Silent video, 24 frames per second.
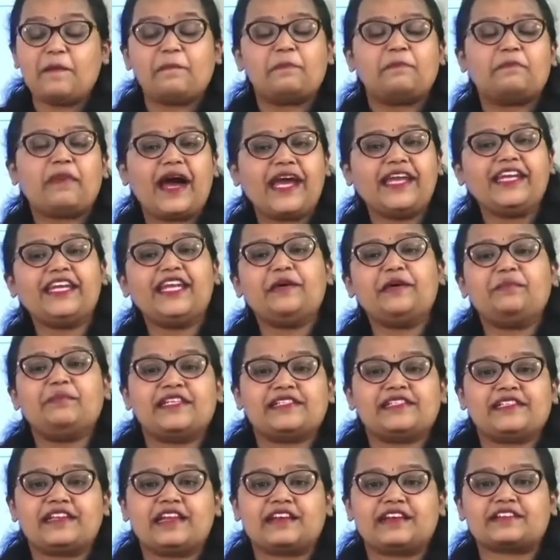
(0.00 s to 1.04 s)
My name
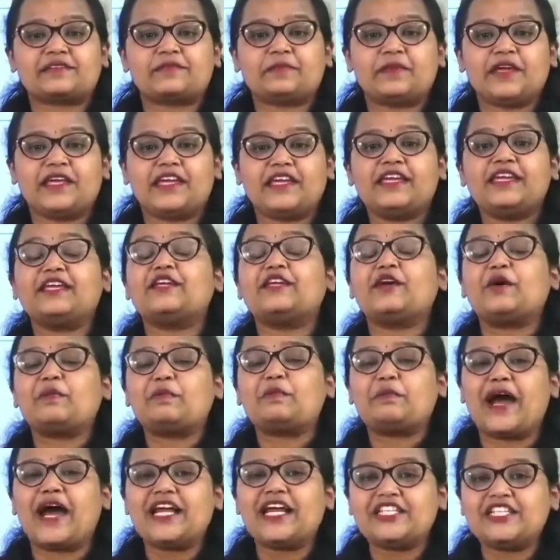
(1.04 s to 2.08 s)
is Lakshmi, your
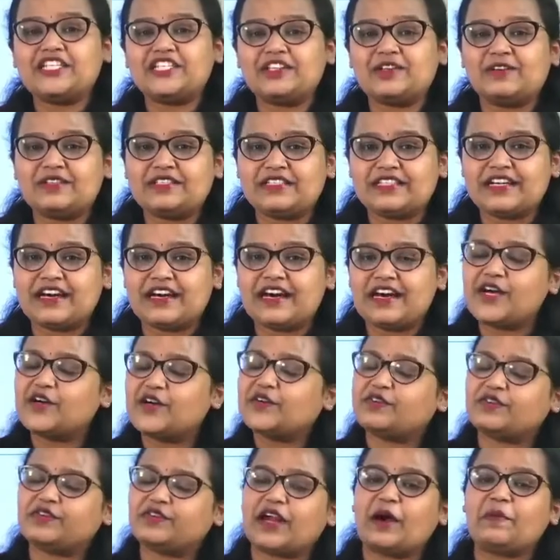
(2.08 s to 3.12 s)
math tutor
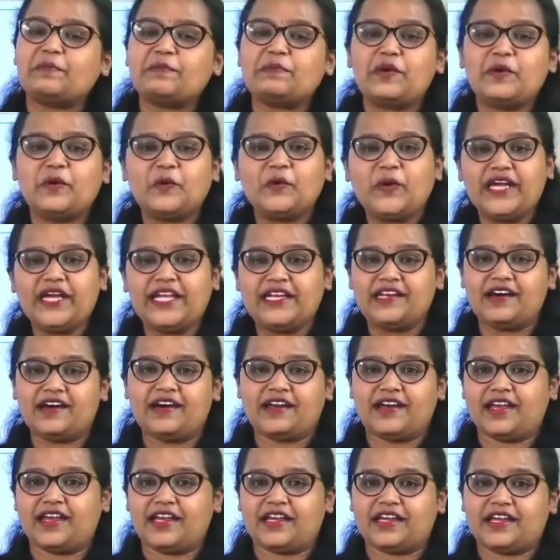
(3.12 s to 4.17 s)
from
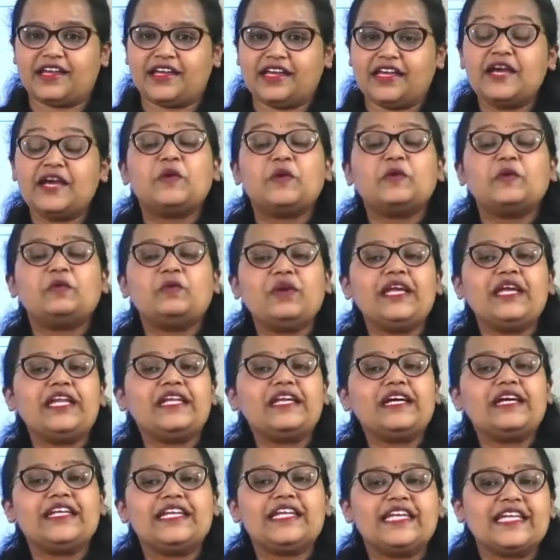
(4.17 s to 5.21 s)
VIII.
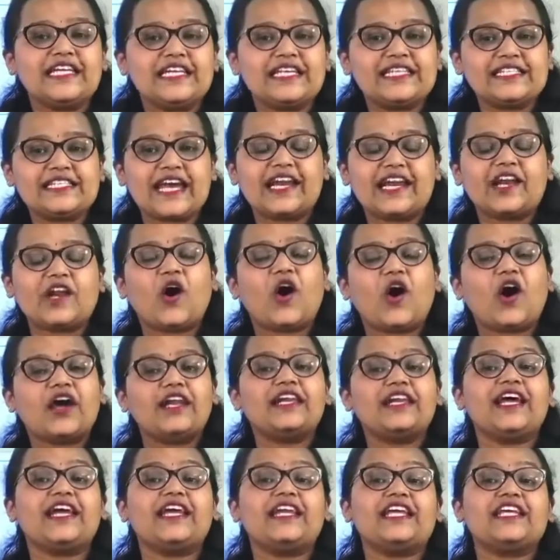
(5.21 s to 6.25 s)
VIII is an
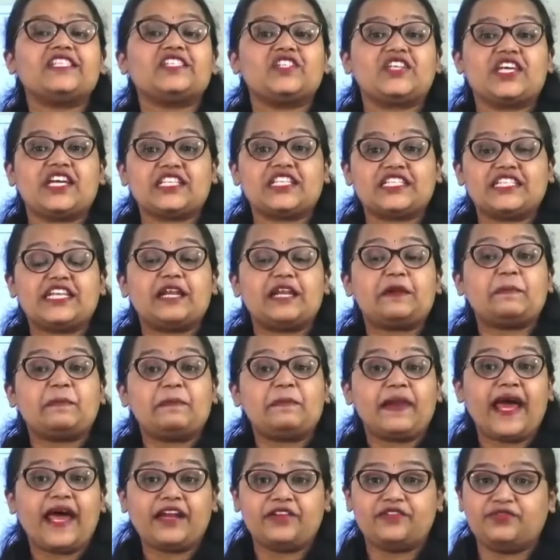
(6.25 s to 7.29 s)
online educational
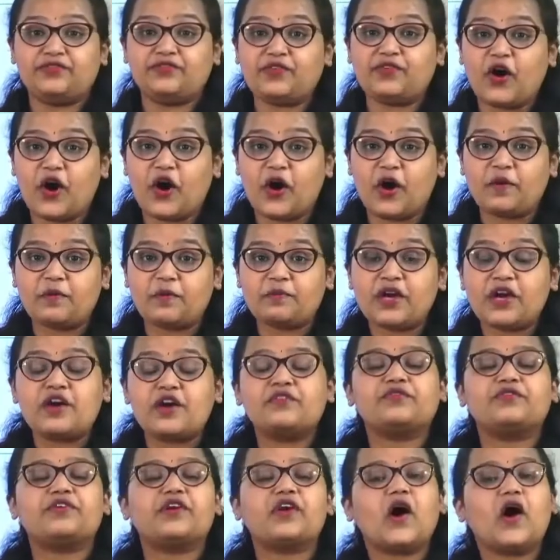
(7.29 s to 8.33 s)
platform
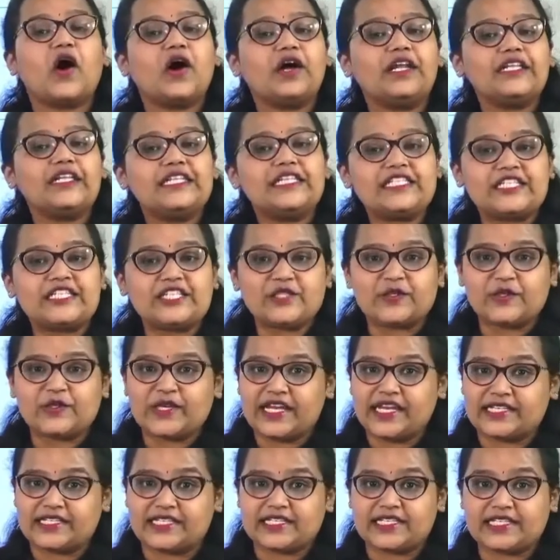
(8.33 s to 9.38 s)
for all the
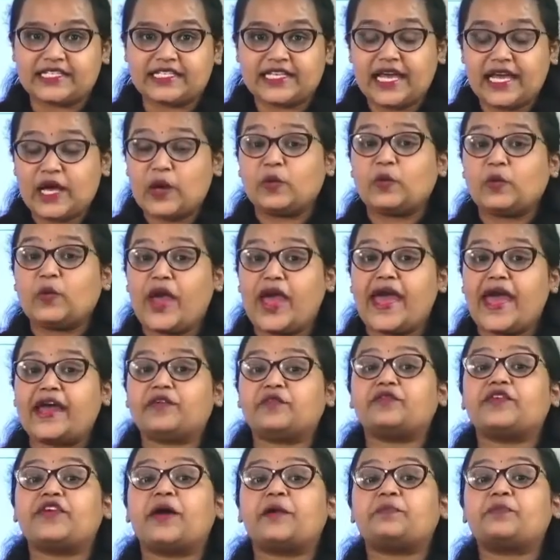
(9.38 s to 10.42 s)
students
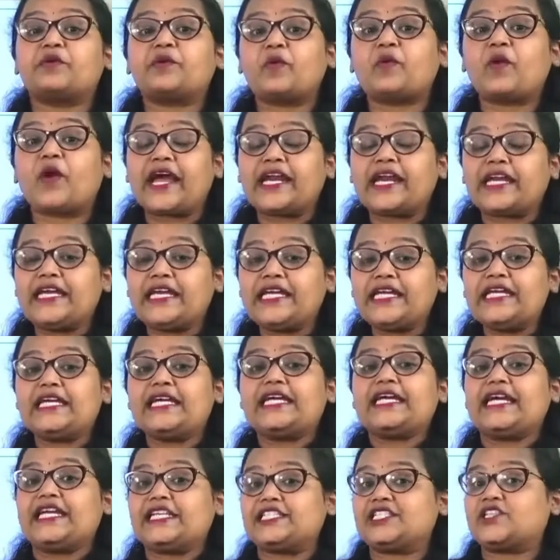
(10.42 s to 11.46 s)
where we are providing
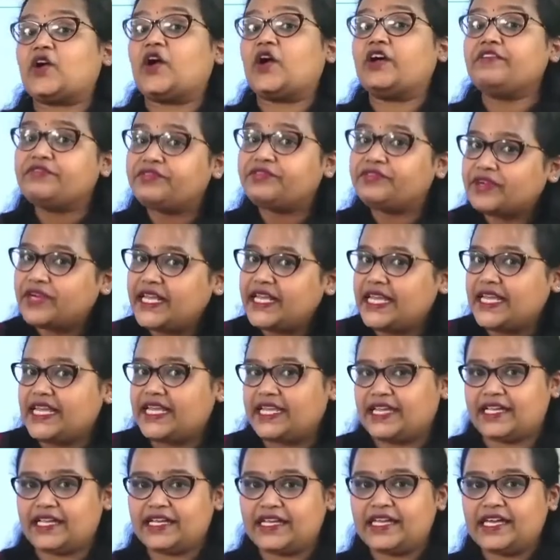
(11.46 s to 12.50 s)
it on
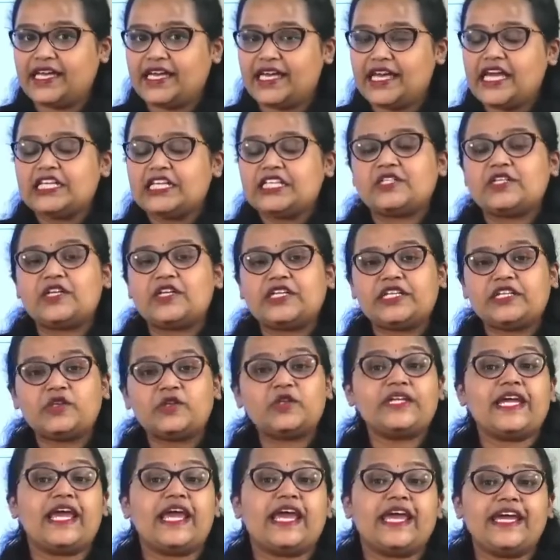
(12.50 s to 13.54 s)
free. So
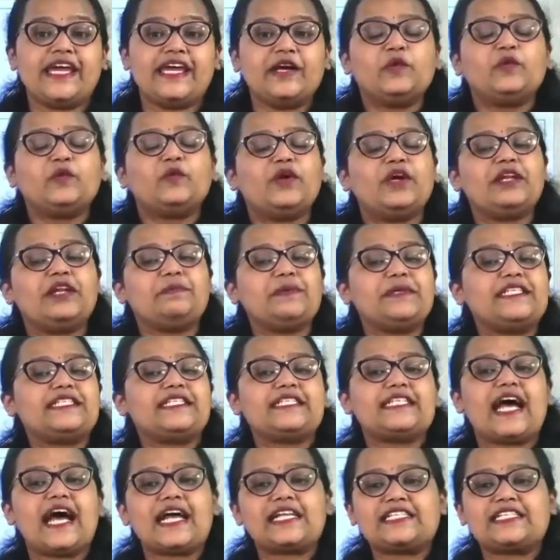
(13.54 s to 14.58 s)
today we'll be
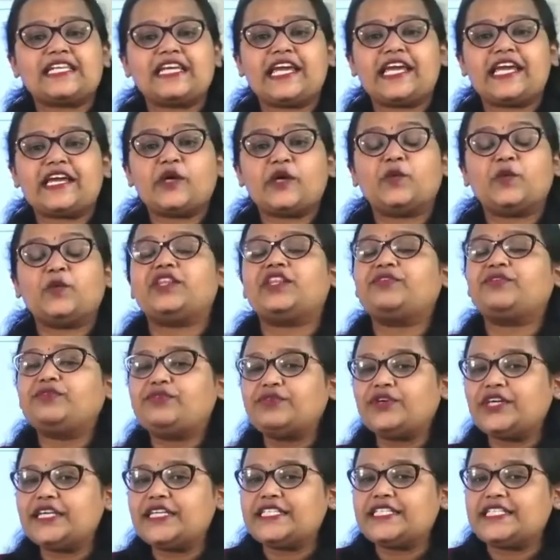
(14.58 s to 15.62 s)
starting with the
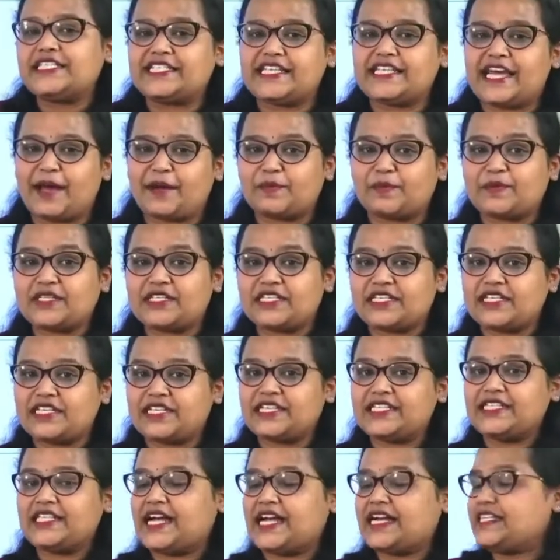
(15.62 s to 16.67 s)
first
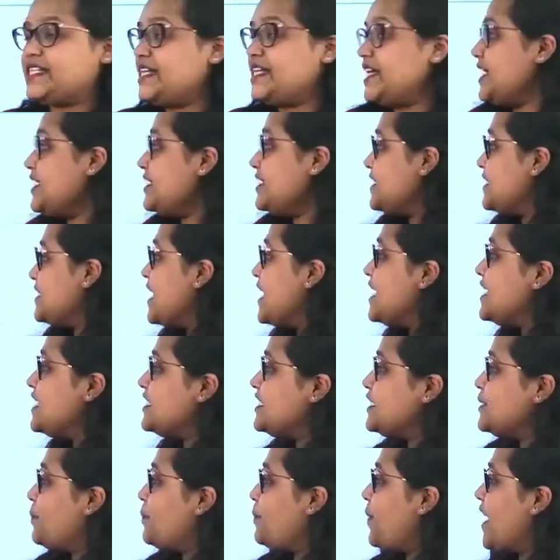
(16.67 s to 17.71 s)
chapter, that is
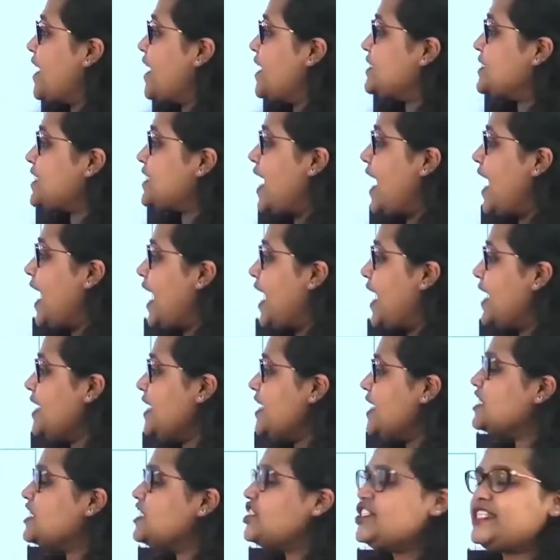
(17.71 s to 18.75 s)
space and
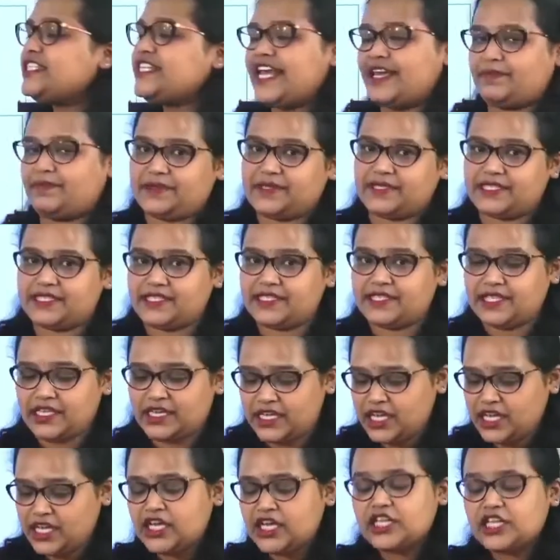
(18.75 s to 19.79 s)
shapes.
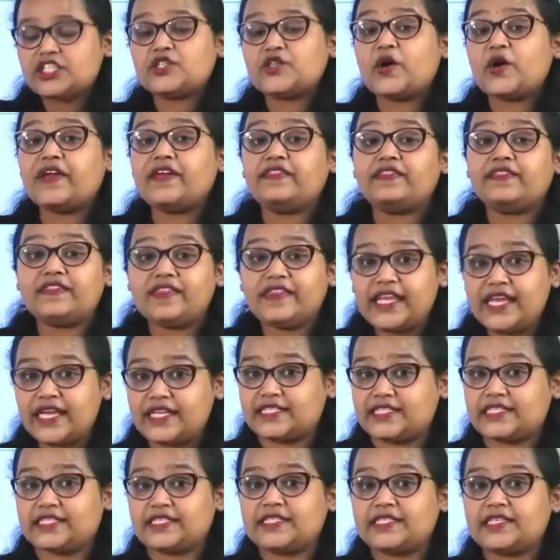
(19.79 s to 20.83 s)
So in
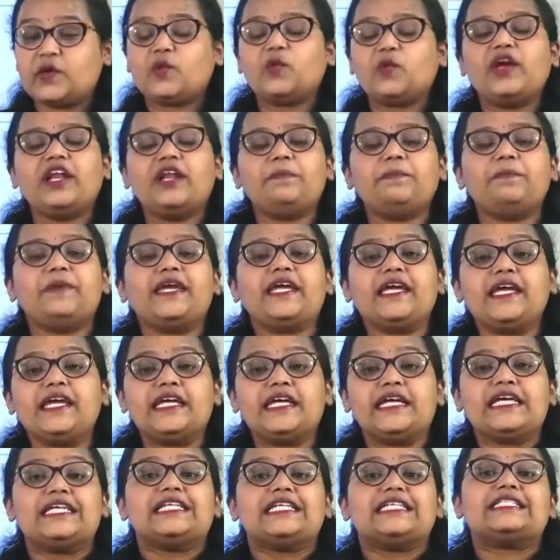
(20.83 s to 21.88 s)
this we'll be
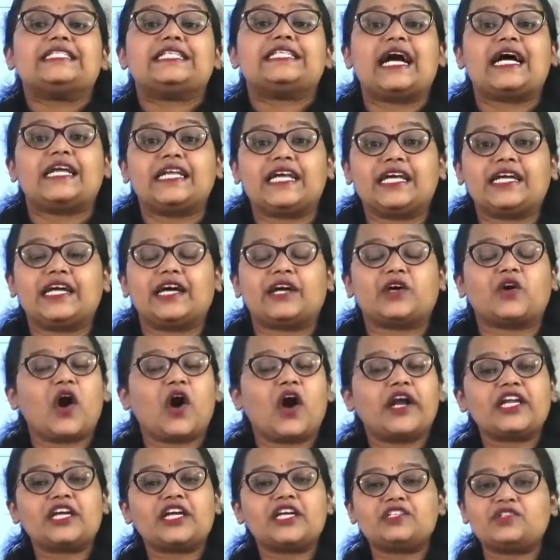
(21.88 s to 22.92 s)
studying
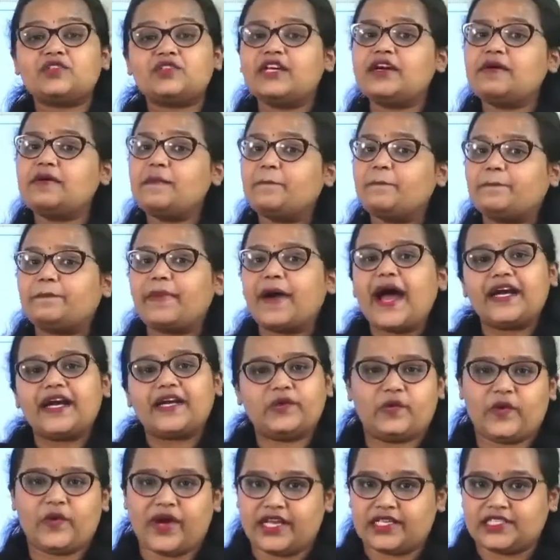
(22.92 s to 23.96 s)
according to the
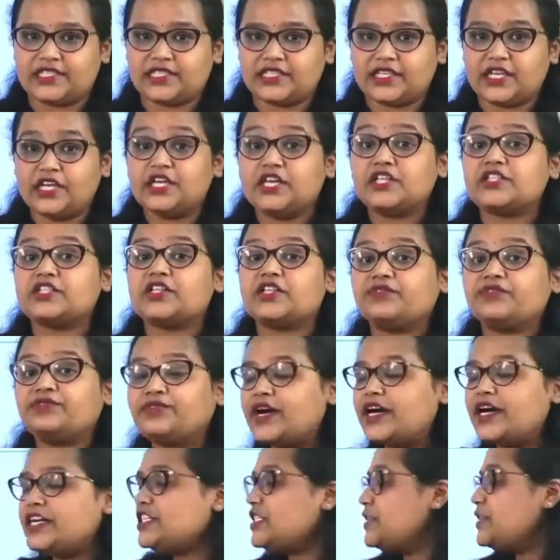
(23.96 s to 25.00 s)
part wise. So the
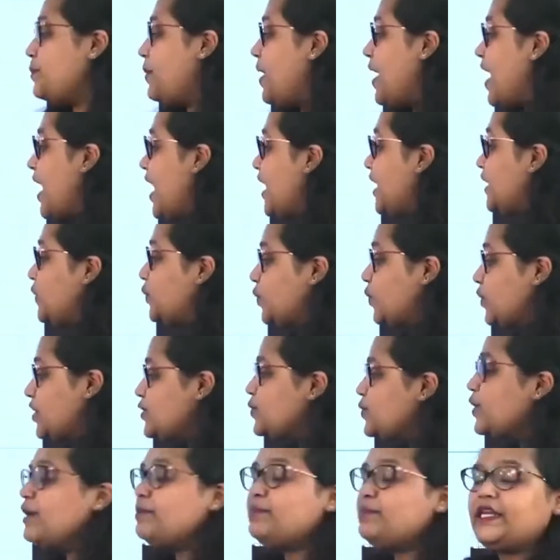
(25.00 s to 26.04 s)
first part which
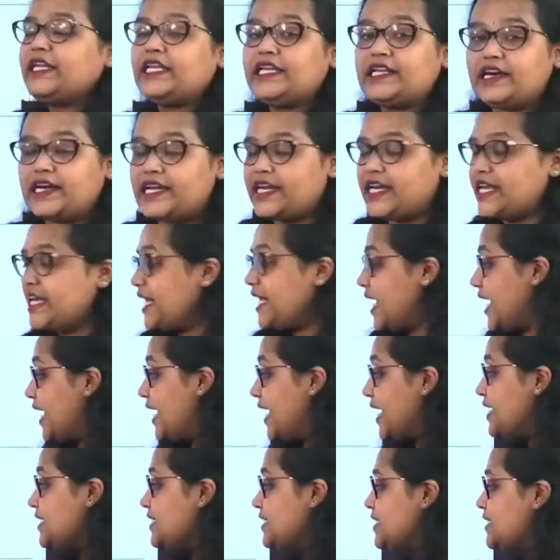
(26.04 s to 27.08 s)
we'll be learning
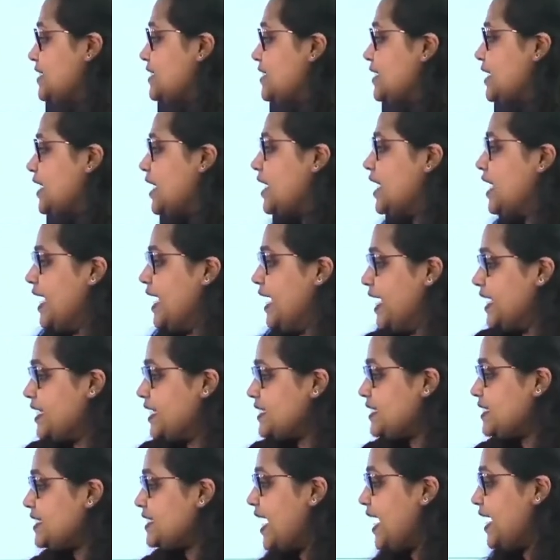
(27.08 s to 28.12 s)
is
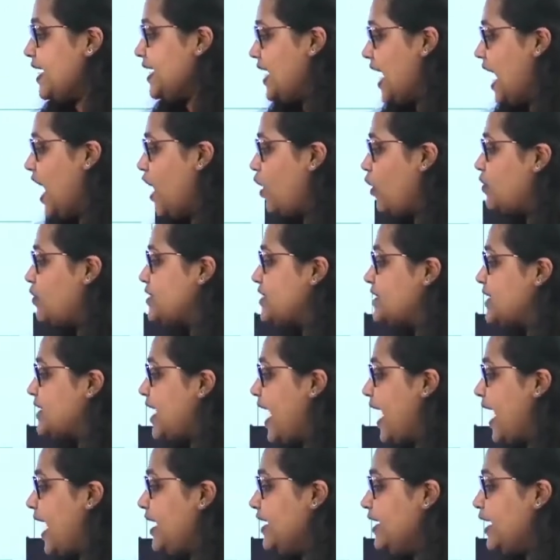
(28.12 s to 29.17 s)
inside,
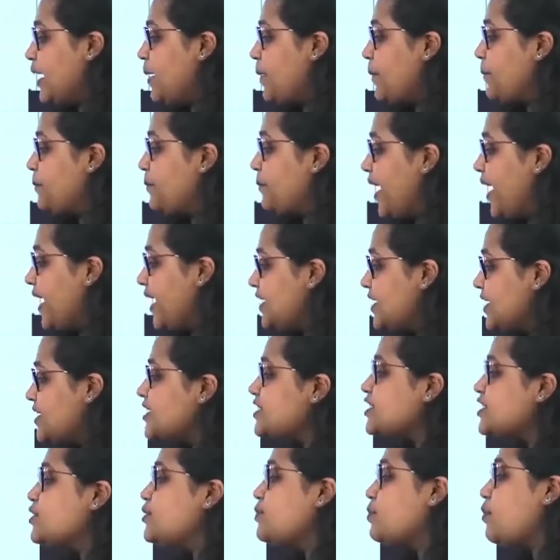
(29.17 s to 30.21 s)
outside, big,
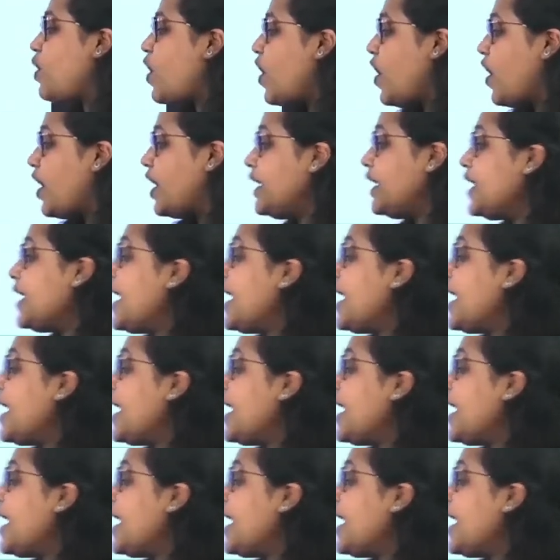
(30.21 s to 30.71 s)
small,